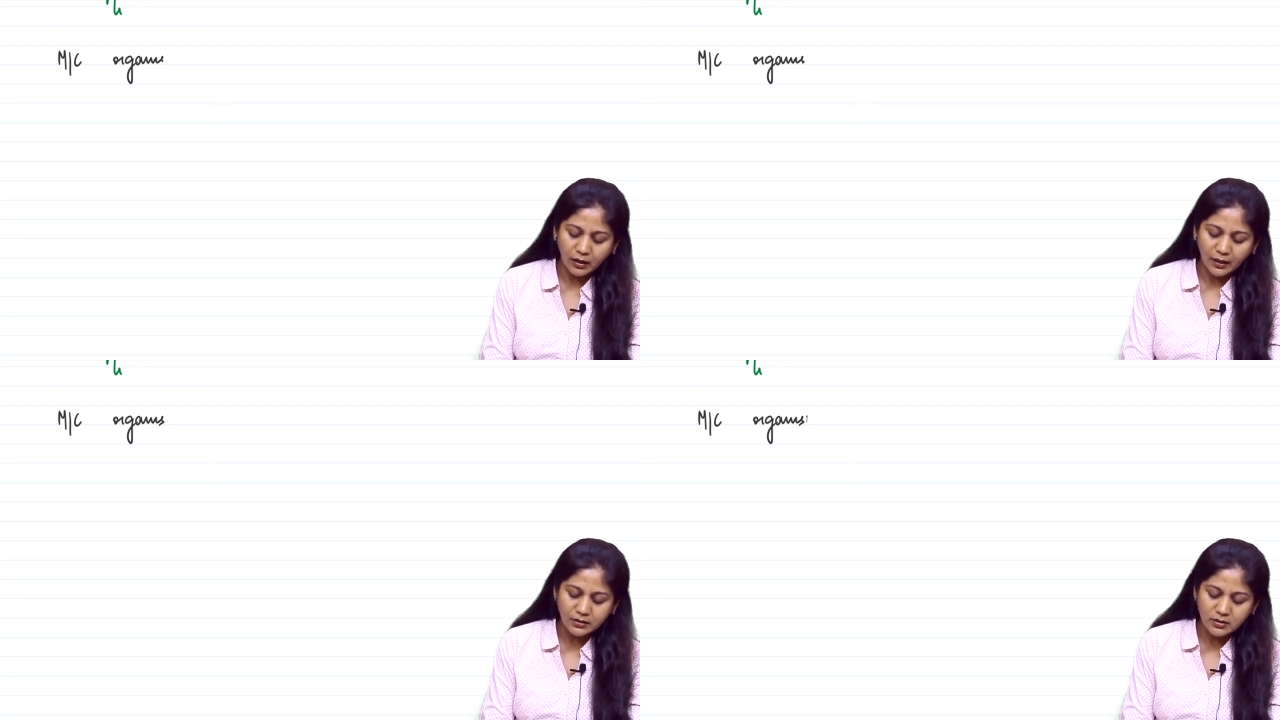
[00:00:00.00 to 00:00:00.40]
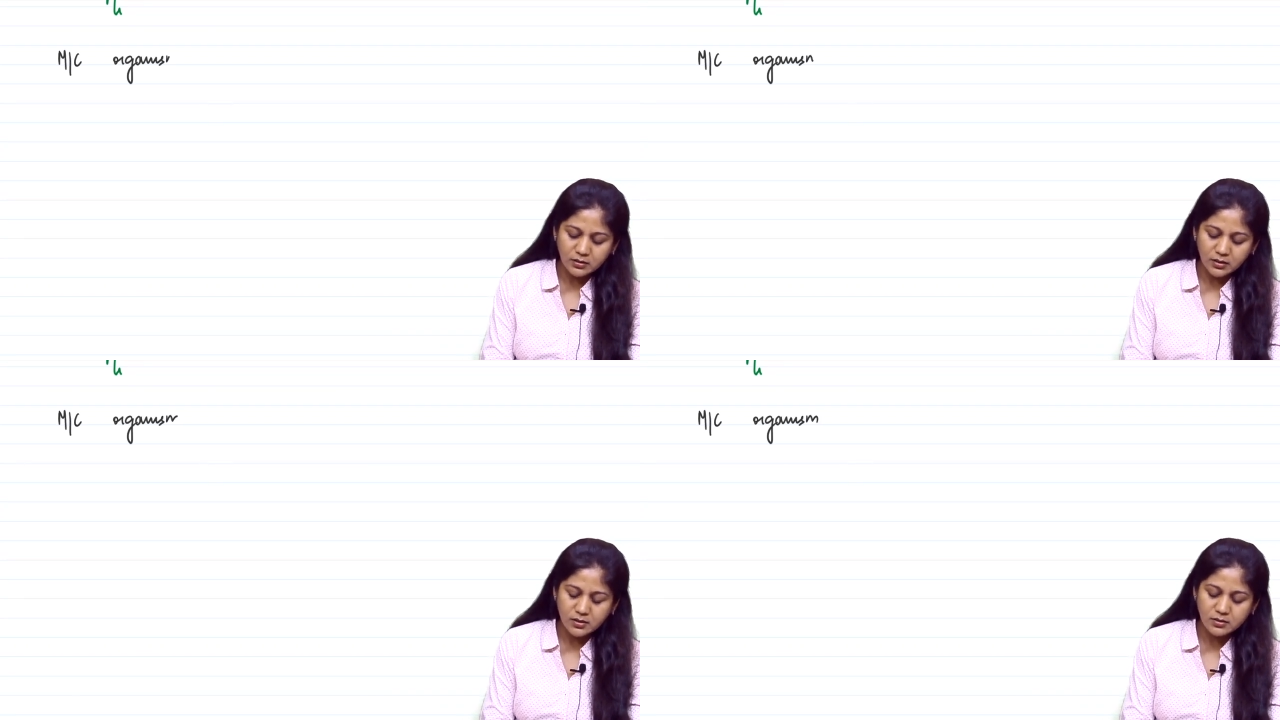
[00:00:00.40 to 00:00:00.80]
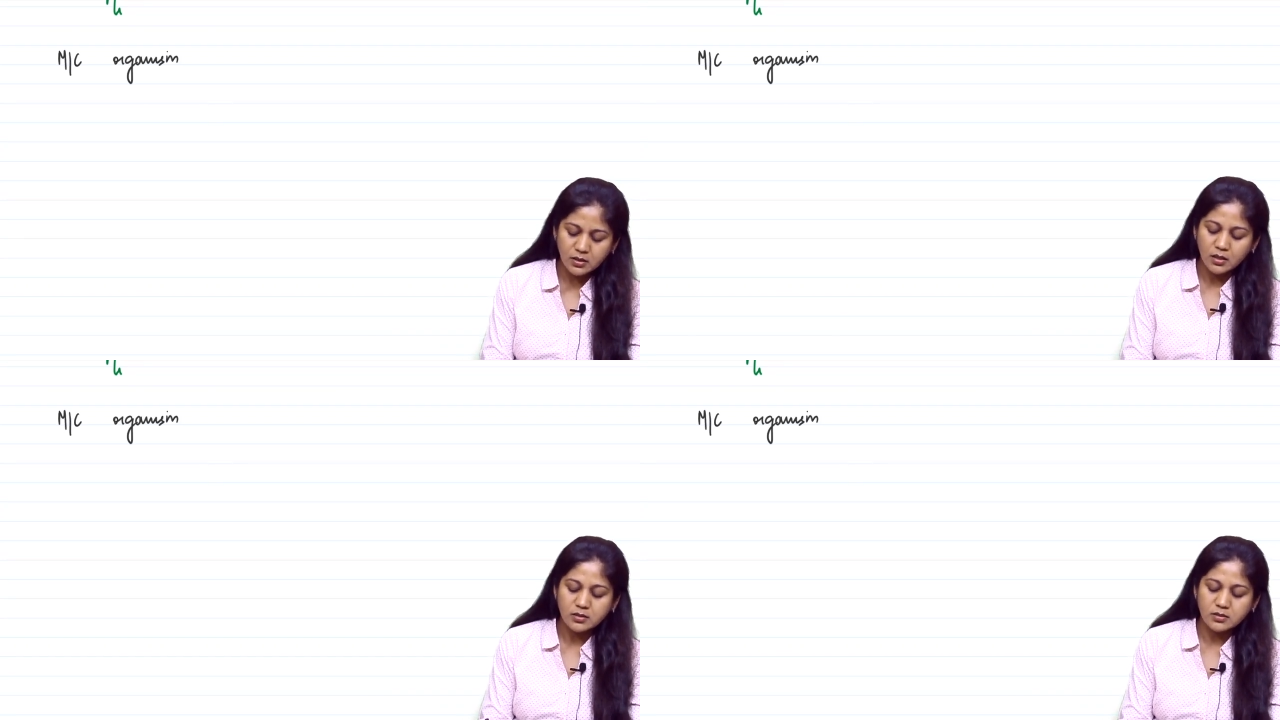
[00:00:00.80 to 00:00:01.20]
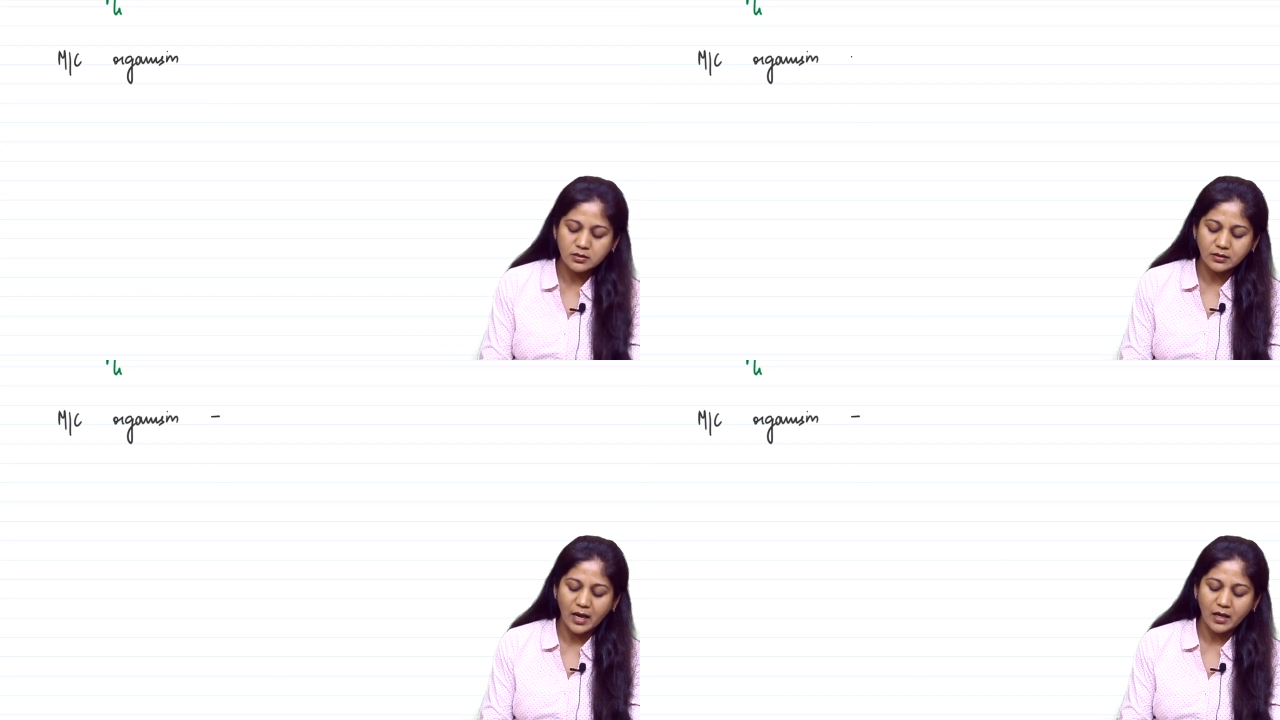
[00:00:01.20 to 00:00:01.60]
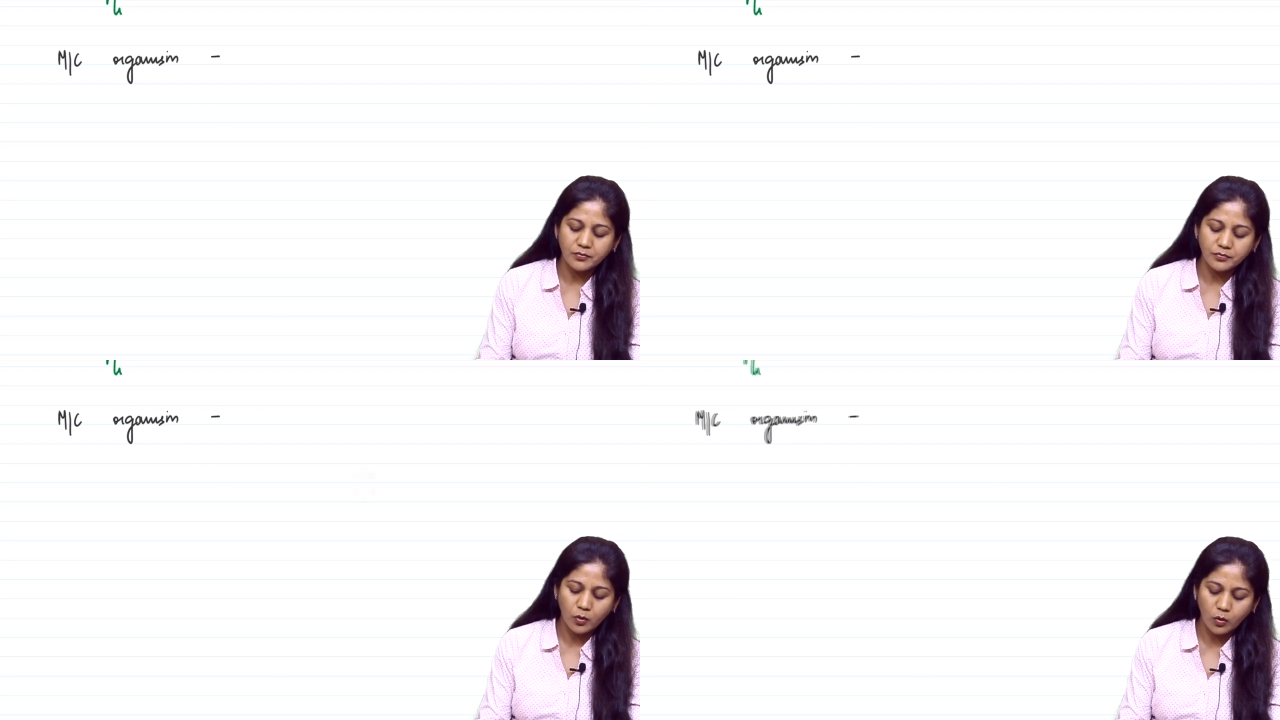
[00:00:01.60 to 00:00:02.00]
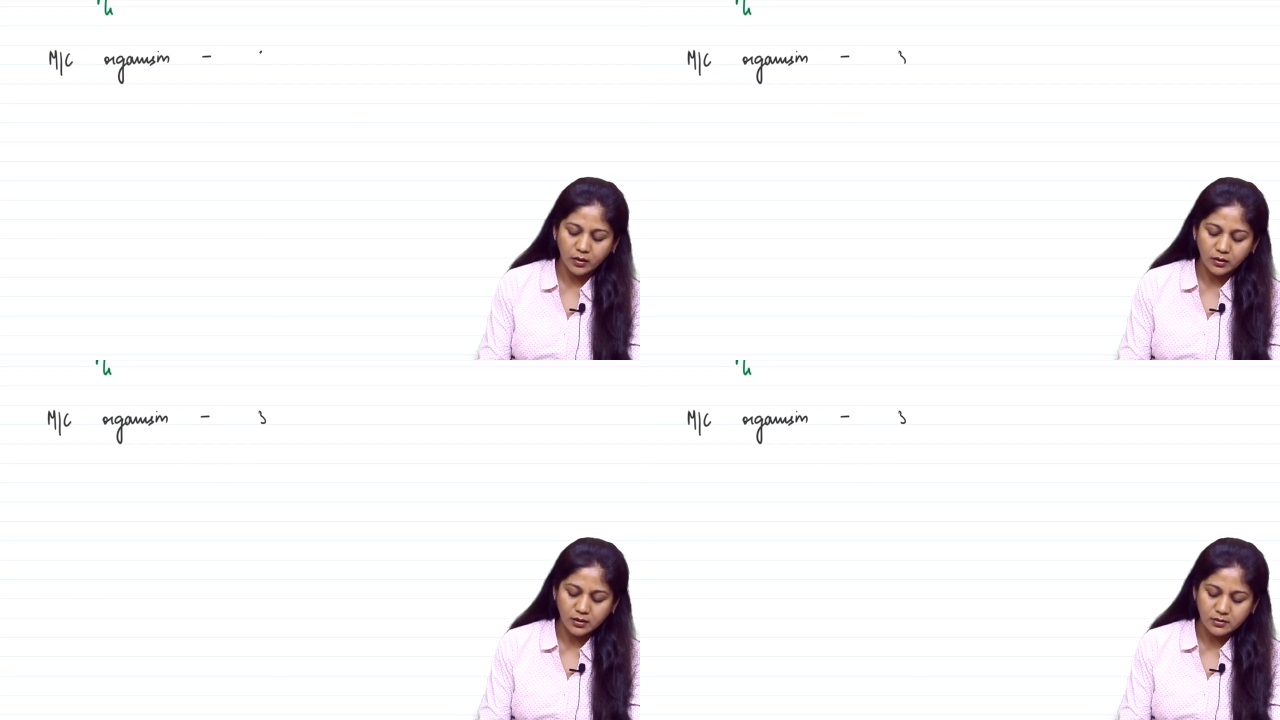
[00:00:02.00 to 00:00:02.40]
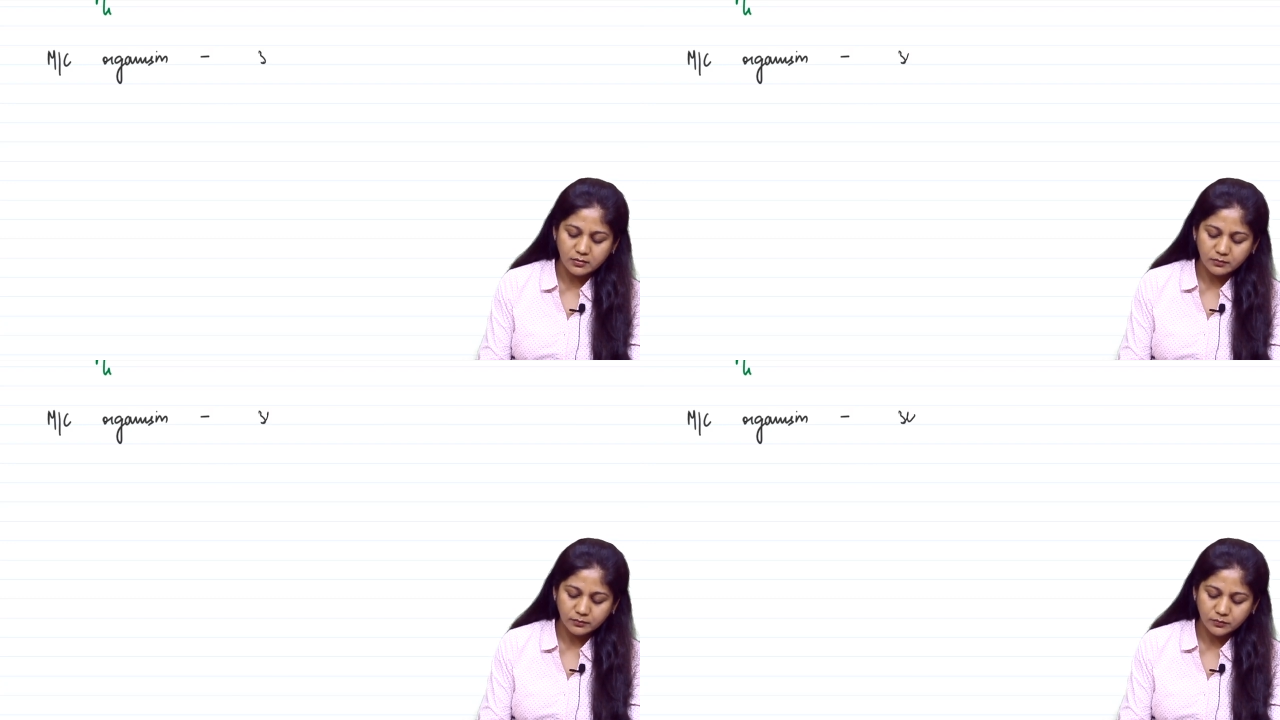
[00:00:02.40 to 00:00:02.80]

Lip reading: and it is Staph aureus.